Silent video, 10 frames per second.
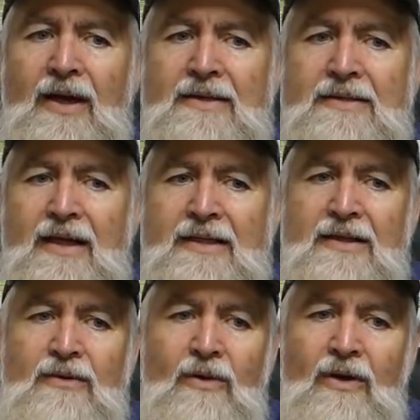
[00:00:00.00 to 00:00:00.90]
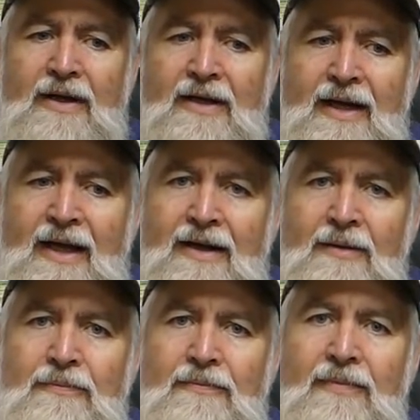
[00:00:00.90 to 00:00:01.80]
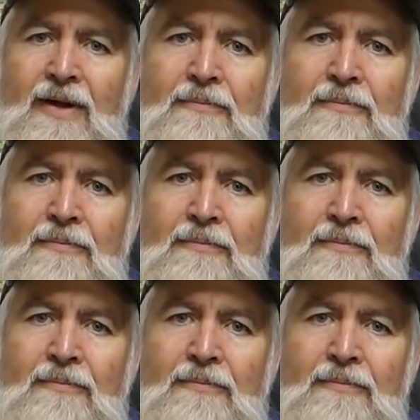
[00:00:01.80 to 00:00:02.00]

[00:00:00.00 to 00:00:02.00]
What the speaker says: As it quietened down up